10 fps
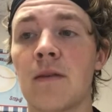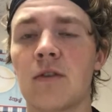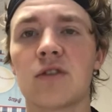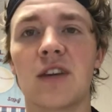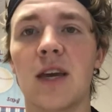
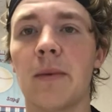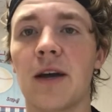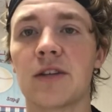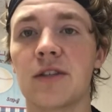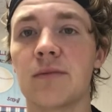First game, I
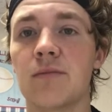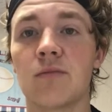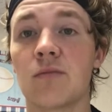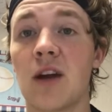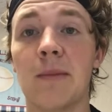actually
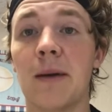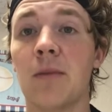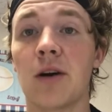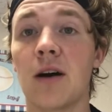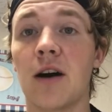ran my
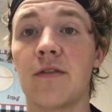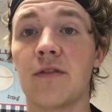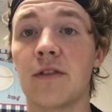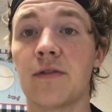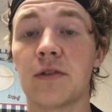butt off
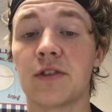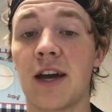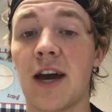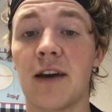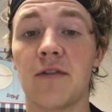in the first
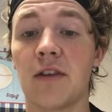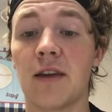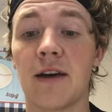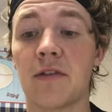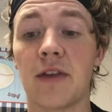half, and
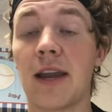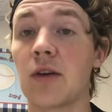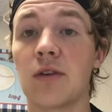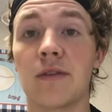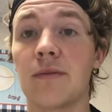after that, I
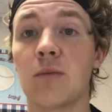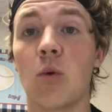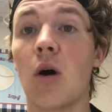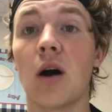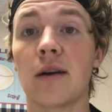couldn't even
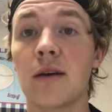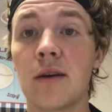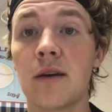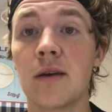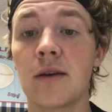walk.
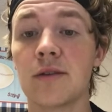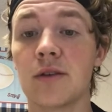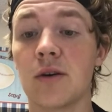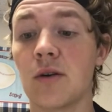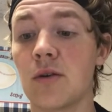
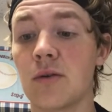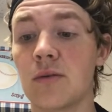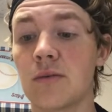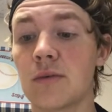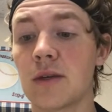So
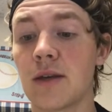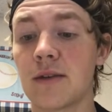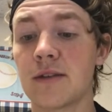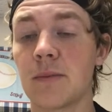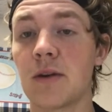yeah, they
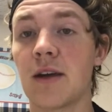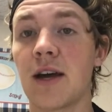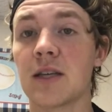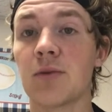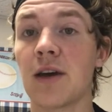sent me to the
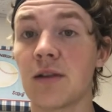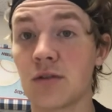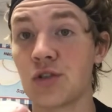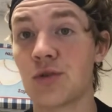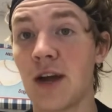hospital. I had an
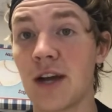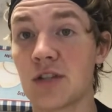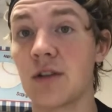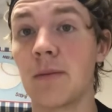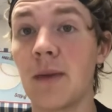allergic
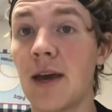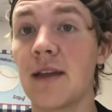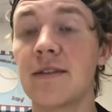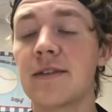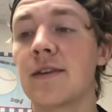reaction to the
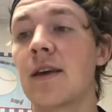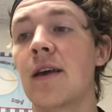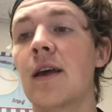meds,